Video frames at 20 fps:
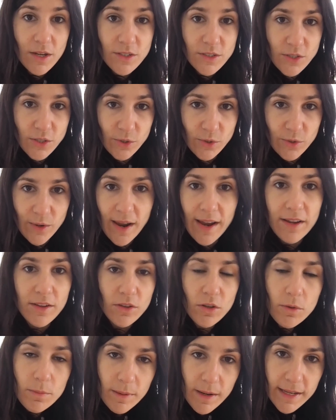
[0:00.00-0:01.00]
to our
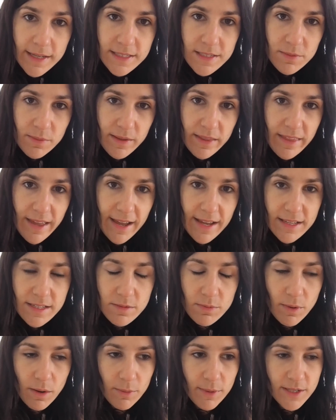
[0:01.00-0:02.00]
new place with
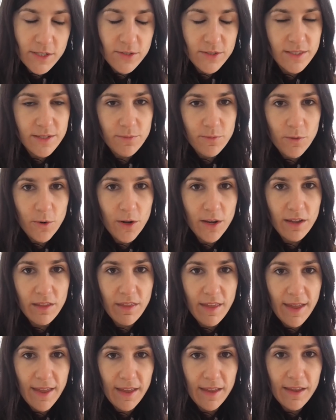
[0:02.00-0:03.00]
us while we do some work
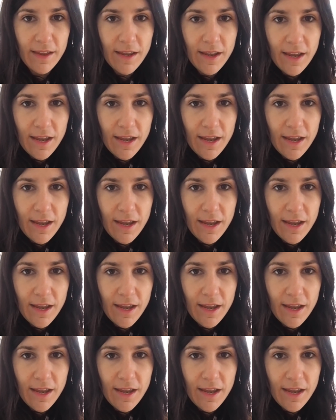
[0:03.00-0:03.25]
there.